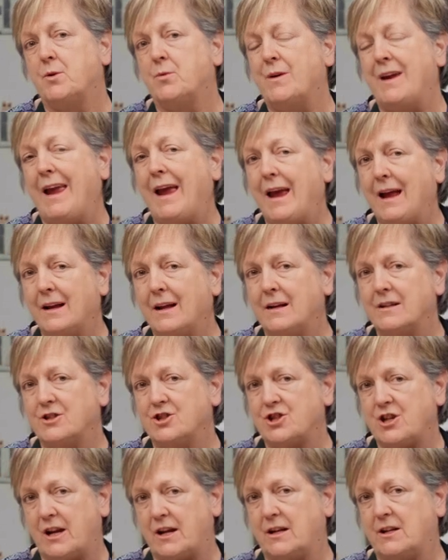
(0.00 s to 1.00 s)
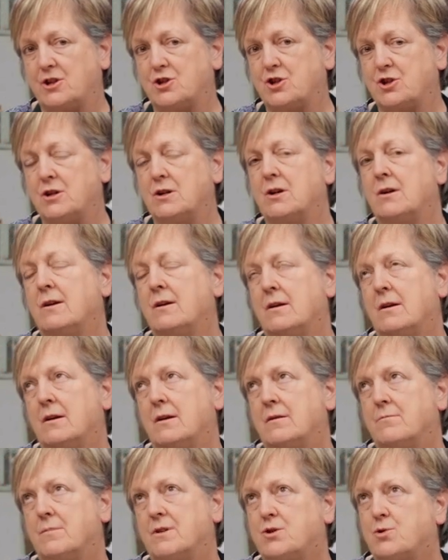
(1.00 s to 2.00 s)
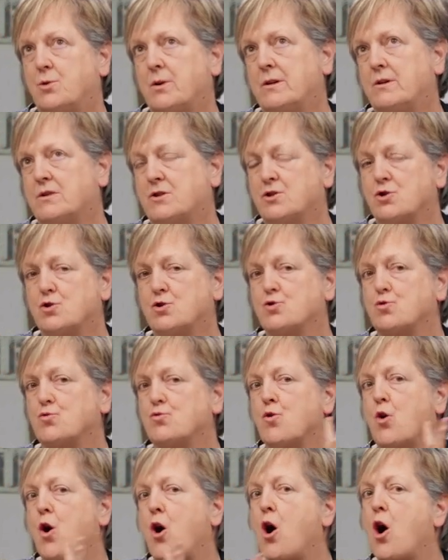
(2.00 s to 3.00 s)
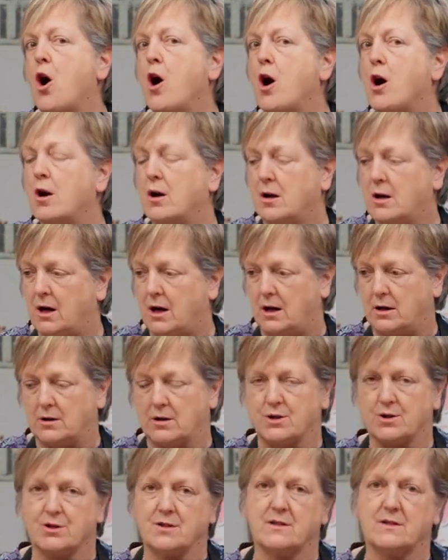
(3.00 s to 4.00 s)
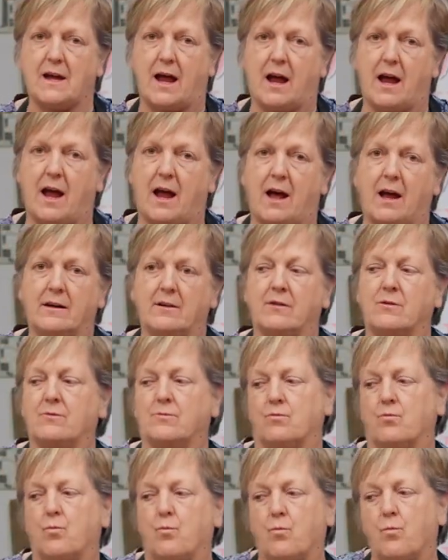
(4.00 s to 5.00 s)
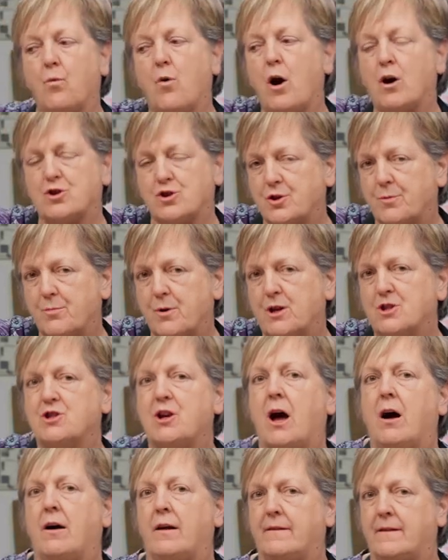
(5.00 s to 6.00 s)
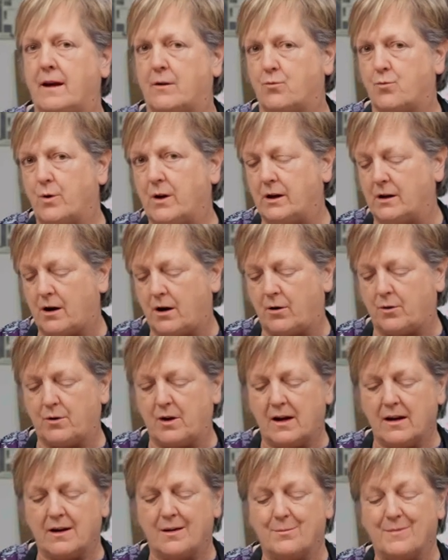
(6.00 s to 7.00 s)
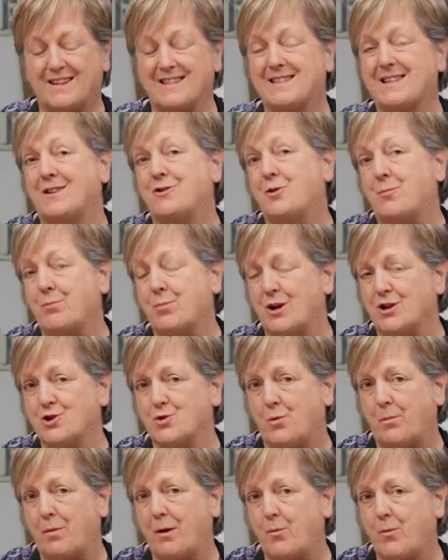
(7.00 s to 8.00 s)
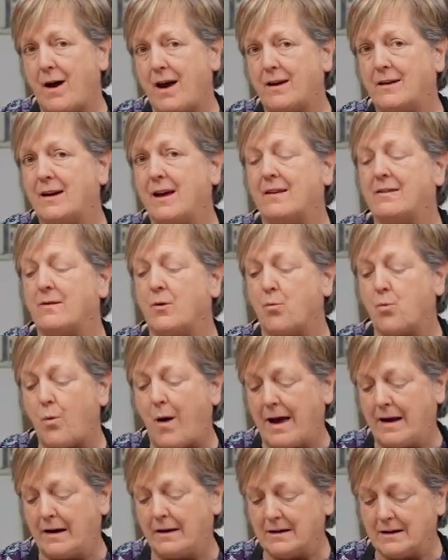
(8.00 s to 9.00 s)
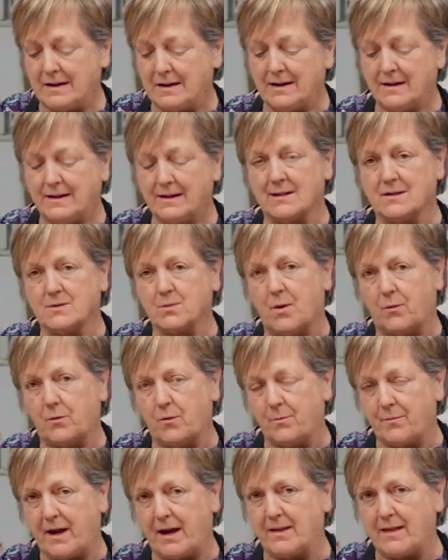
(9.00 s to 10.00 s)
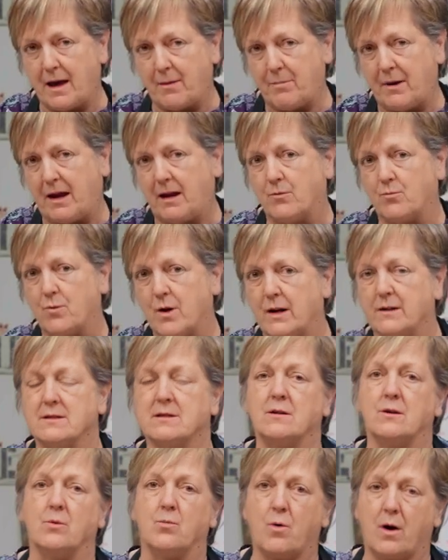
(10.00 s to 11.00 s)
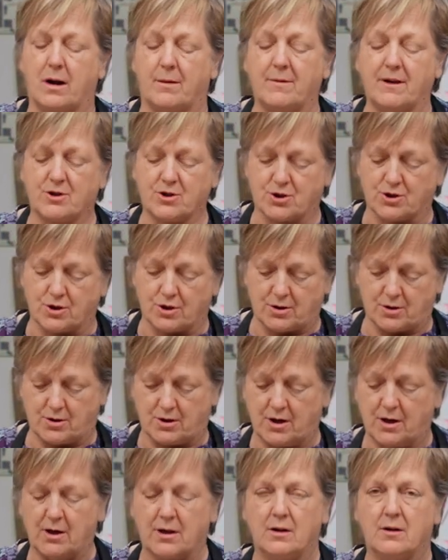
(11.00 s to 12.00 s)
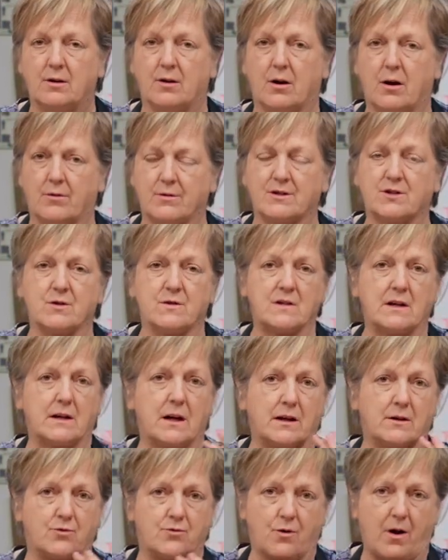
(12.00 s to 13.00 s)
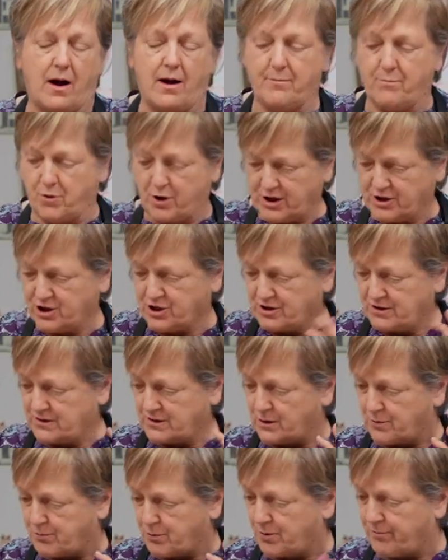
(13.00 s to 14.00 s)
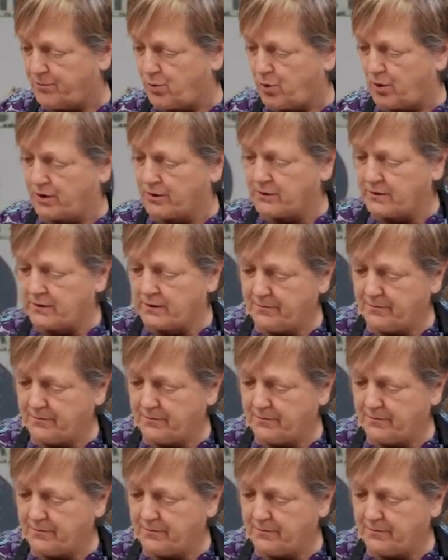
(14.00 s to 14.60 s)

cannot change between strong colors and wash your brush out and then reload, because then your brush will be wet, and the wet is what will make that paint run. So you wanna make sure you're always using a dry brush, super important.